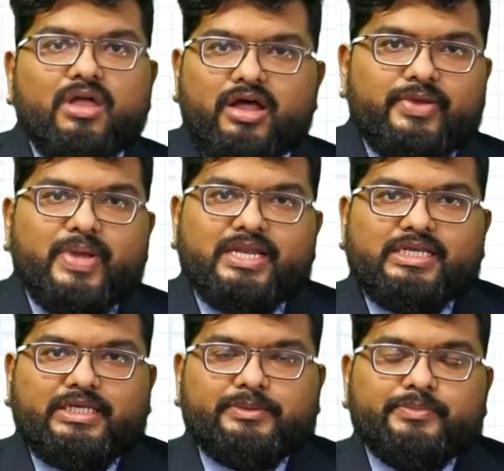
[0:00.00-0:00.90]
Are you
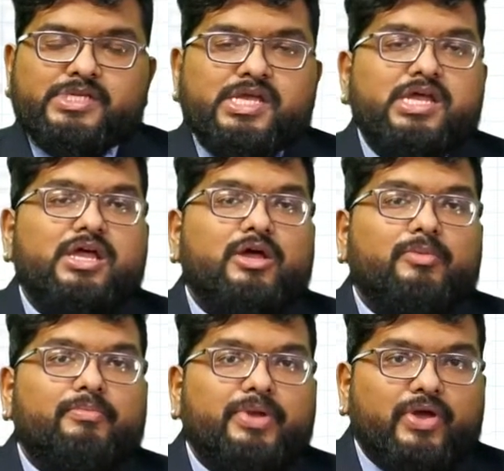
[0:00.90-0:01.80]
getting it?
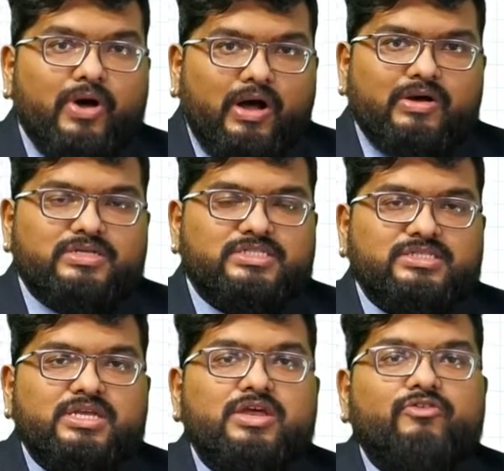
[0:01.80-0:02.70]

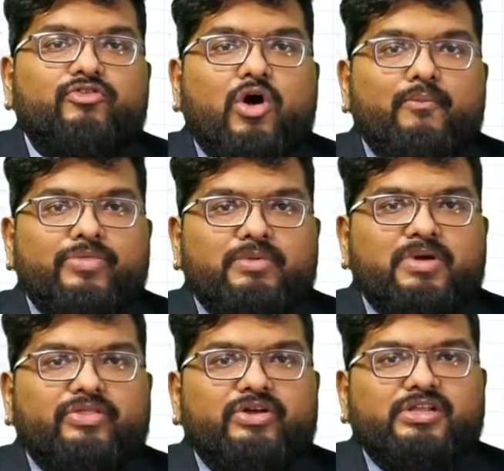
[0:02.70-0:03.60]
Because From the mother,